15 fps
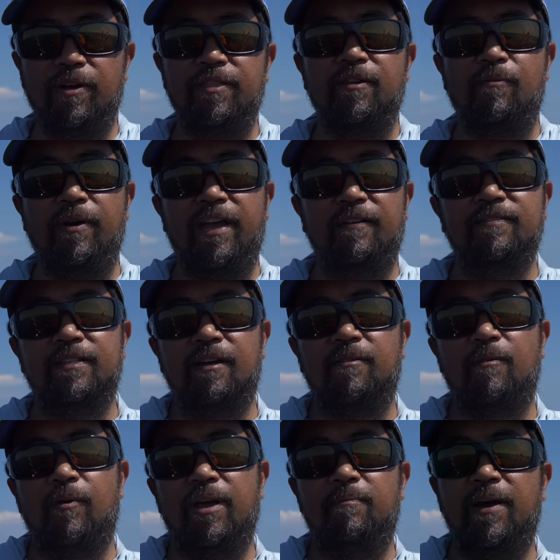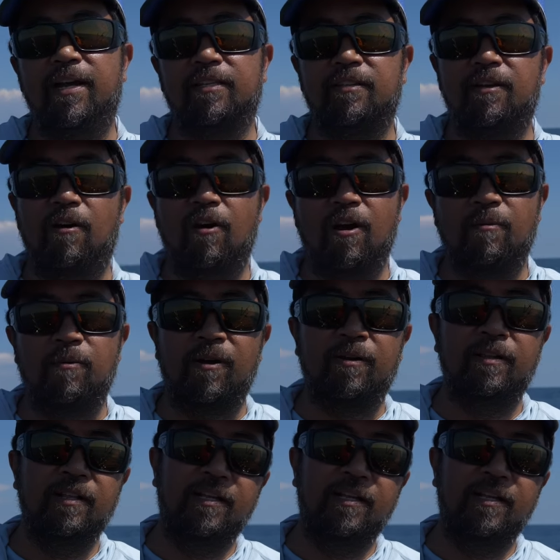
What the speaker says: the waves on the way back to the harbor.